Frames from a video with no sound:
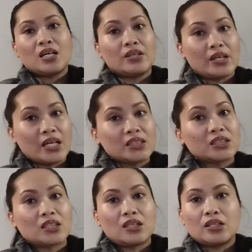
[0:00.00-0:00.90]
The
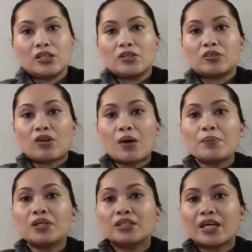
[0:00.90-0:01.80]
answer: your
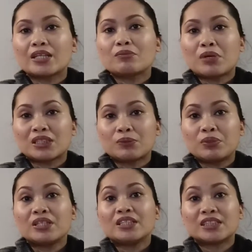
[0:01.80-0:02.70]
travel date must
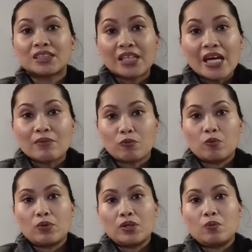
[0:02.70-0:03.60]
be the same
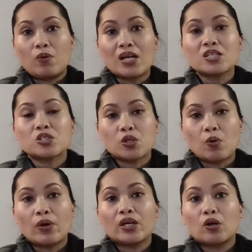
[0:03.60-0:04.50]
with one
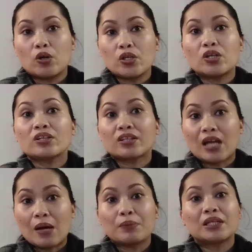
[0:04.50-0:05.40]
showing on your
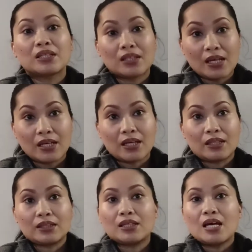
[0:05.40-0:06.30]
travel ticket
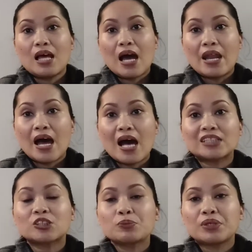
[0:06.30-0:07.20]
and
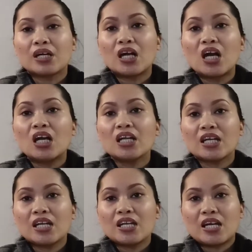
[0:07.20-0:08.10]
has to be early
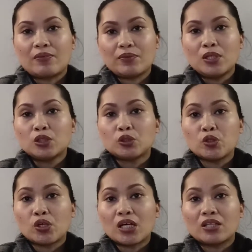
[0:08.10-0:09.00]
enough so
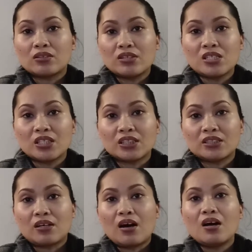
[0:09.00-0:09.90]
you can
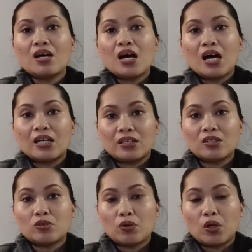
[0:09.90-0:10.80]
register and
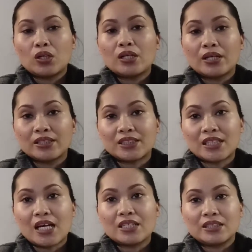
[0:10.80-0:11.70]
enroll in
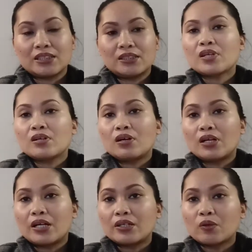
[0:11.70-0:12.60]
studies.
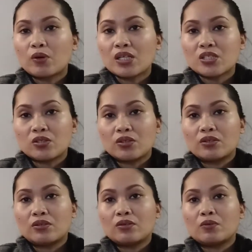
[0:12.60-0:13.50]
Another question:
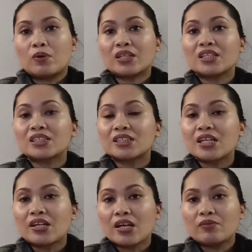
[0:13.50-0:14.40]
what is the
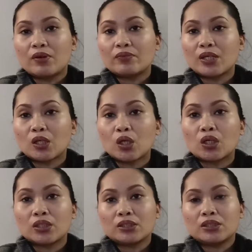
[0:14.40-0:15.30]
name of the
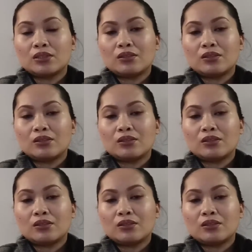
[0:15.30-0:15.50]
course?